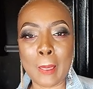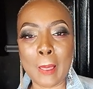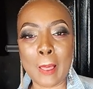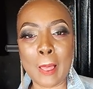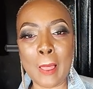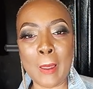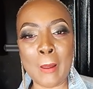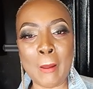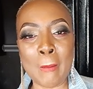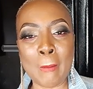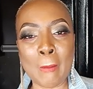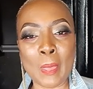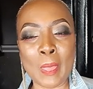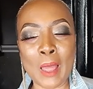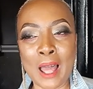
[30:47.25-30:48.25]

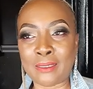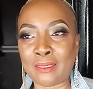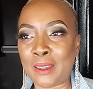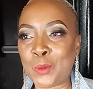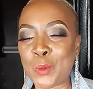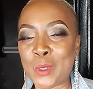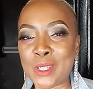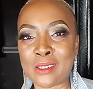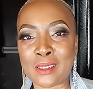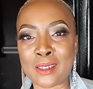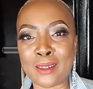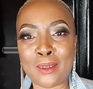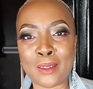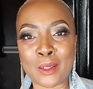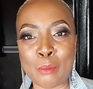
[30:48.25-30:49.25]
Um, I think we
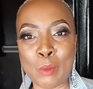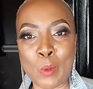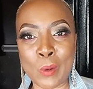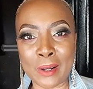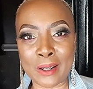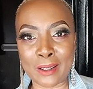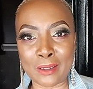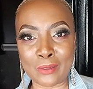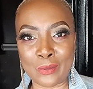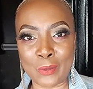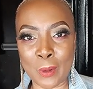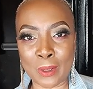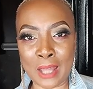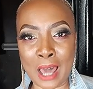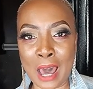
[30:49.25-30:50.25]
still in mourning for a
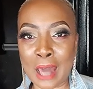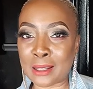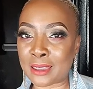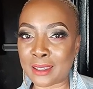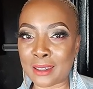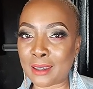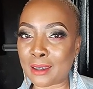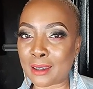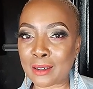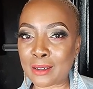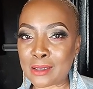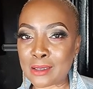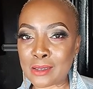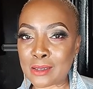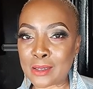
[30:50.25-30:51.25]
lot of
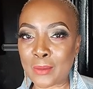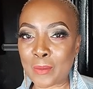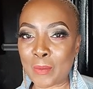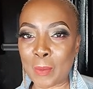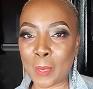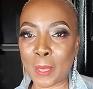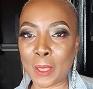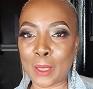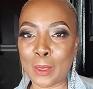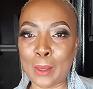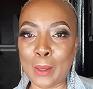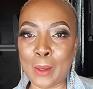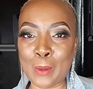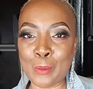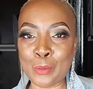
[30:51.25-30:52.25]
things.
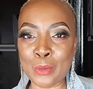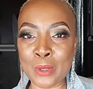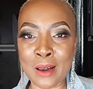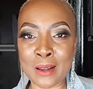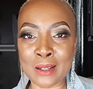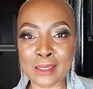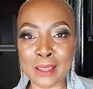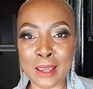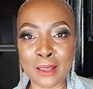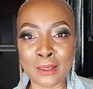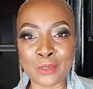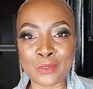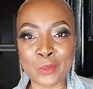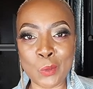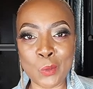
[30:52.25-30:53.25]
Um, Breonna Taylor,
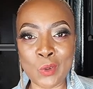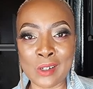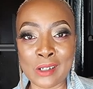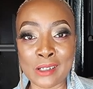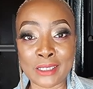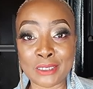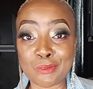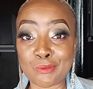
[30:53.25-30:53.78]
for one,